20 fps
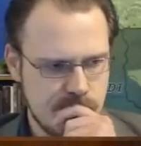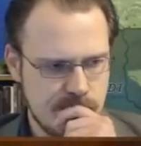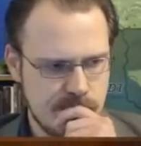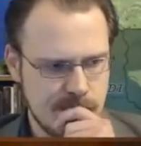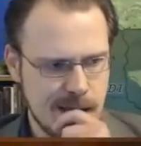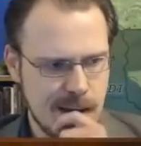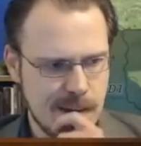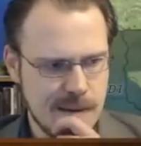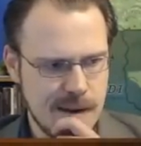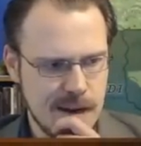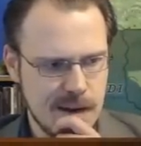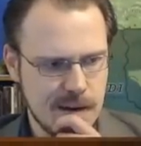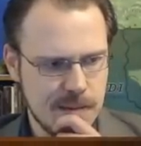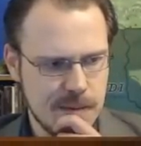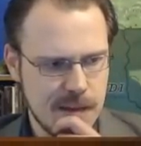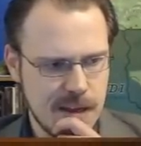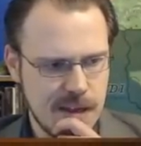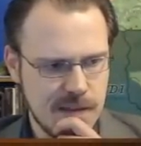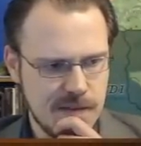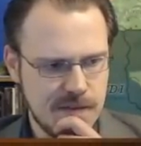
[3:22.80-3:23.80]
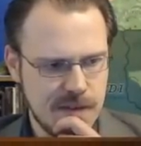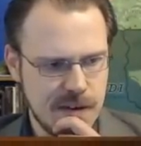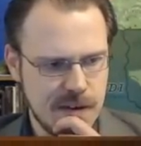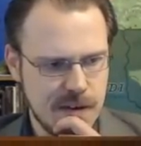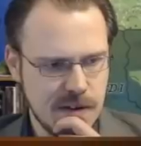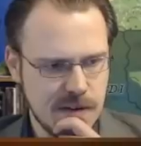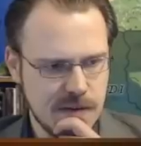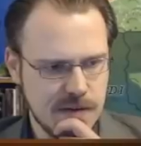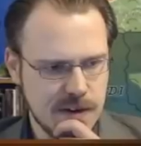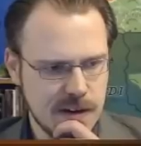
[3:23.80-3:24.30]
I mean, I could play the
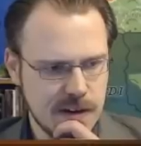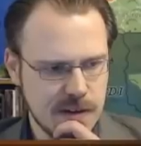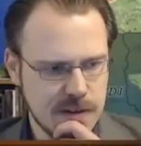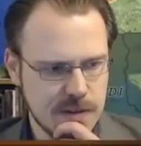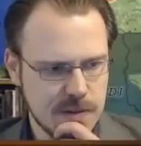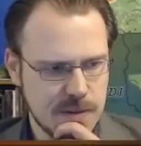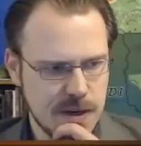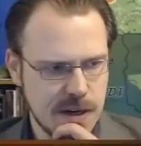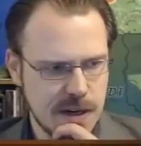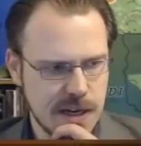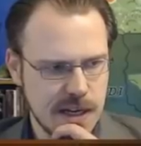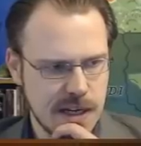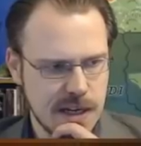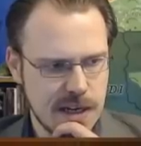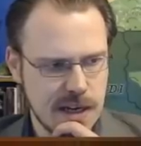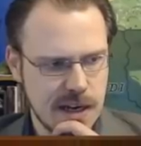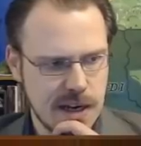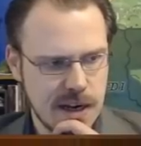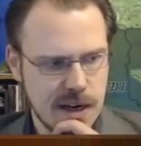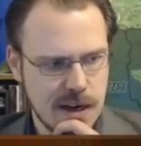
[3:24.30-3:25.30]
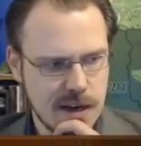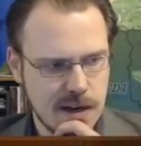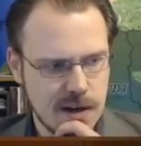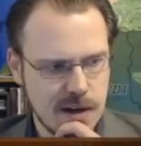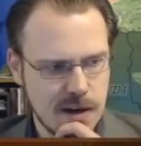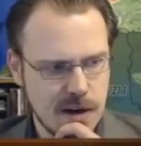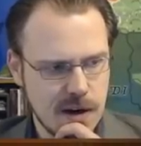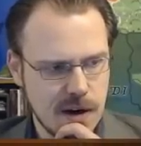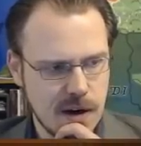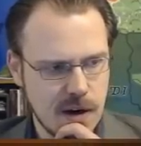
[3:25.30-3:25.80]
Feral, feral Spirit,
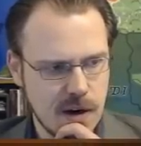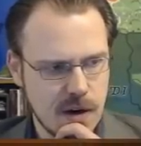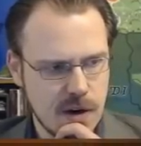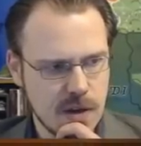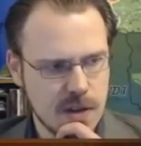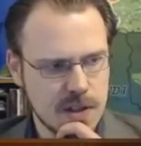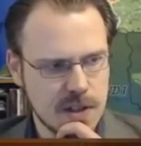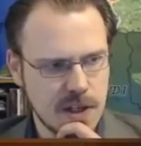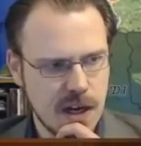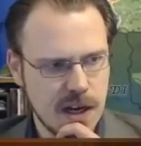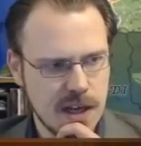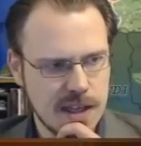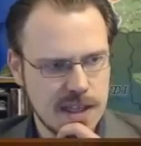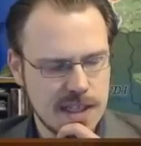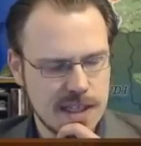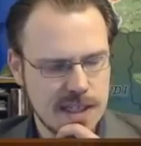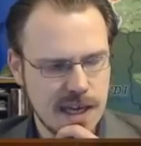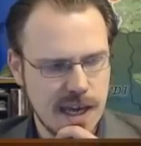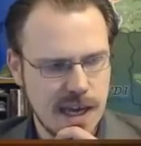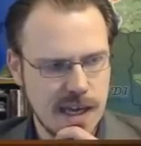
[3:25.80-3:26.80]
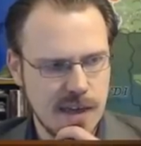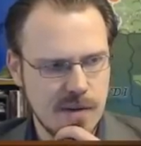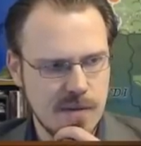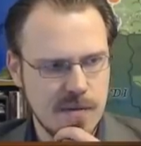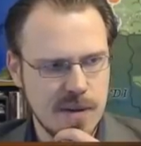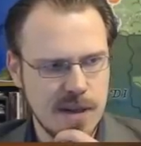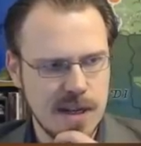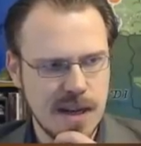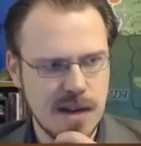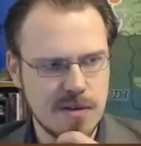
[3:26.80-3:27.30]
Earthshock this guy. He would
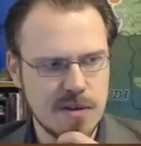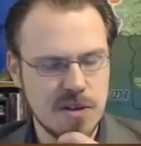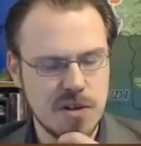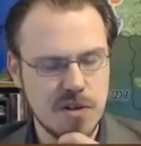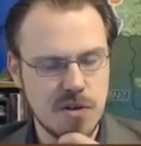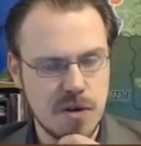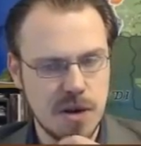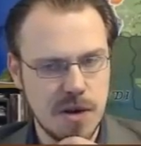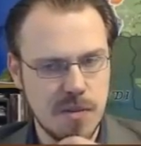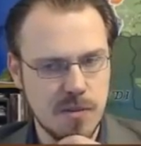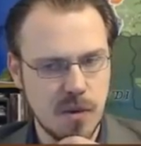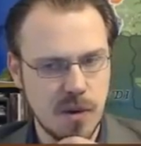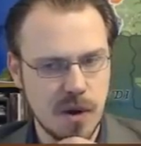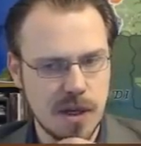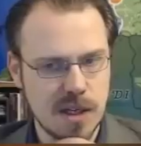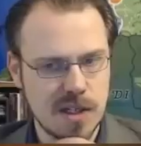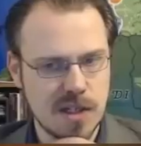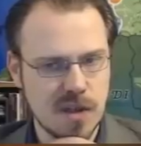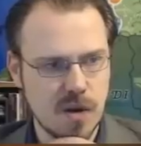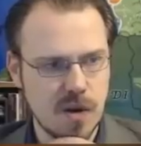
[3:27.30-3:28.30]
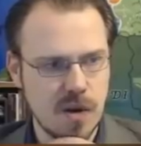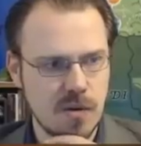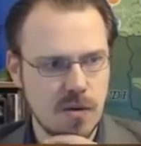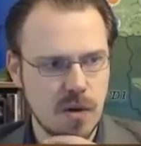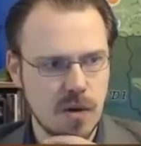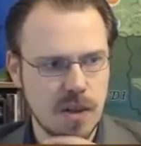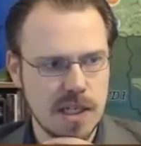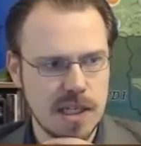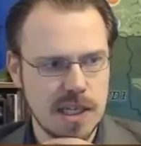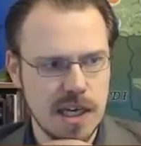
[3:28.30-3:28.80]
be down to two hit points, so he would
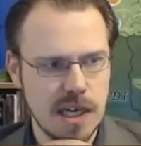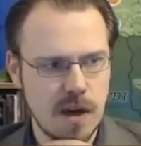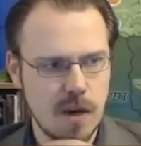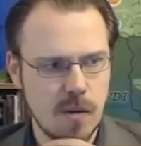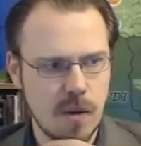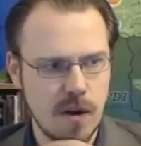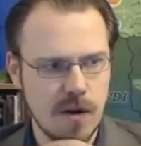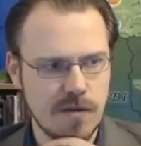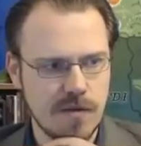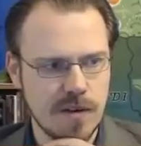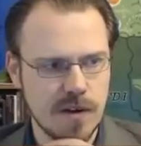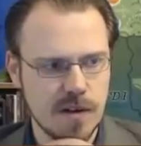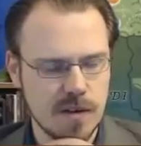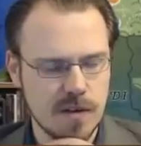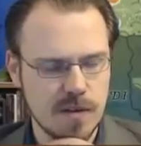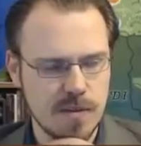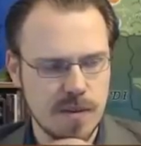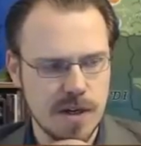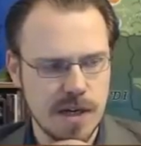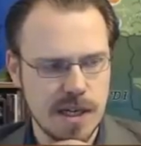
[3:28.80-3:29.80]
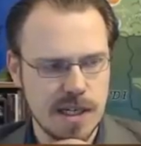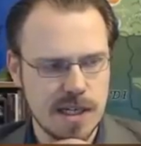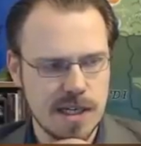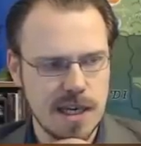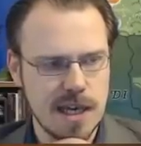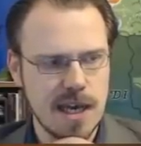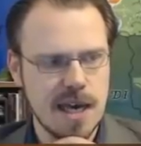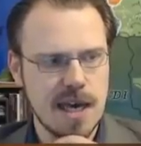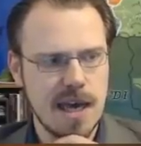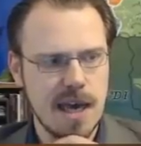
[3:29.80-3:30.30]
only take out one Feral Spirit,
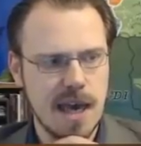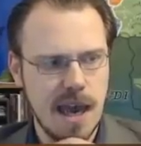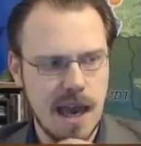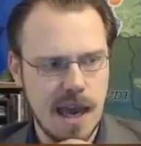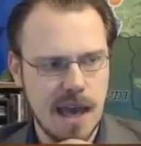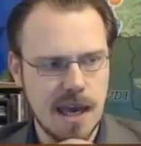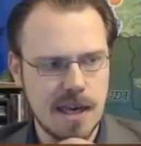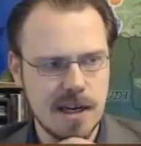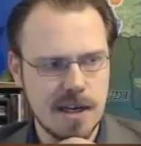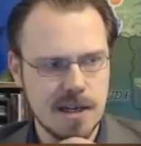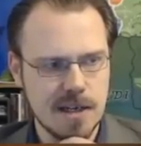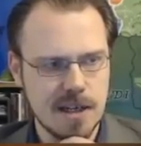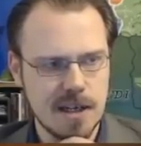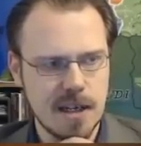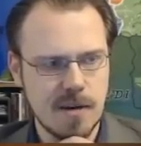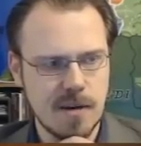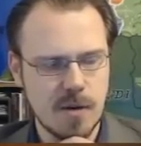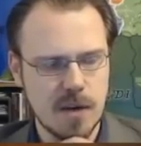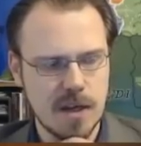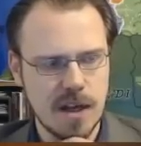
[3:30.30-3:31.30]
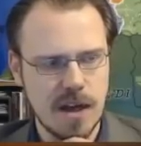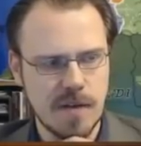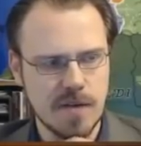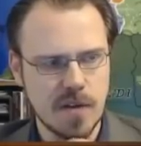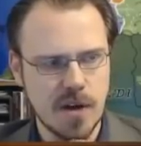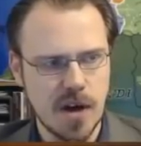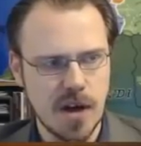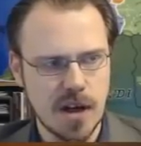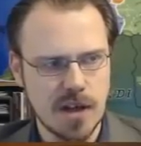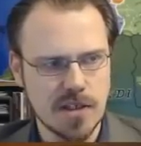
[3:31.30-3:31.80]
and he wouldn't have
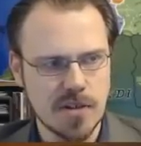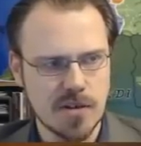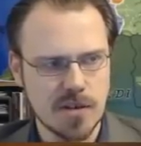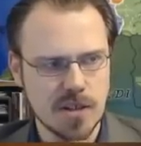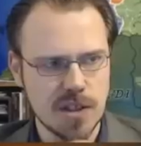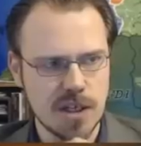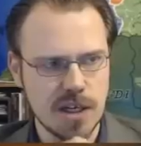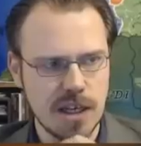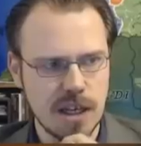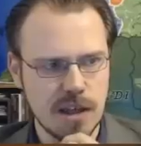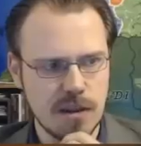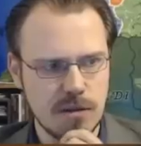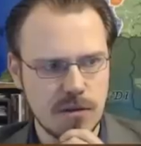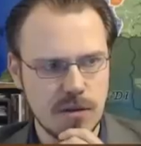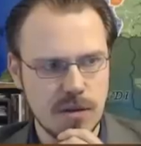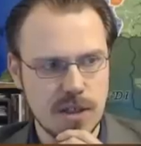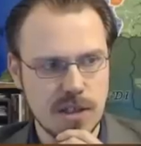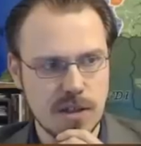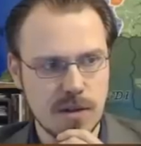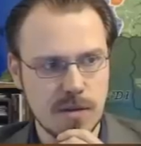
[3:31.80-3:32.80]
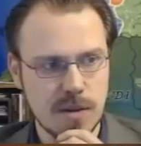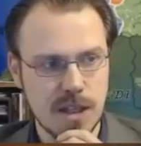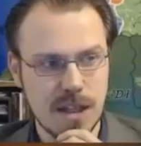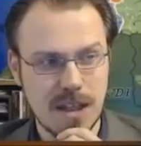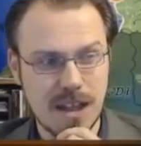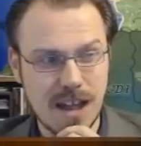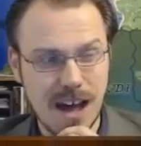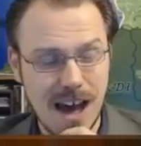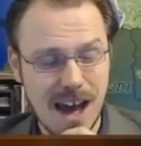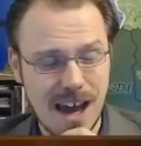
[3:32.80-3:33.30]
Taunt, so she could get through and still be
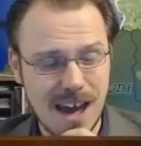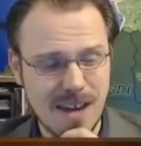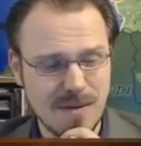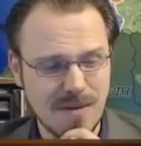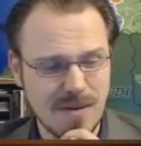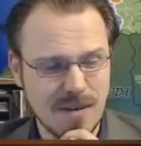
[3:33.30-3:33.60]
alive.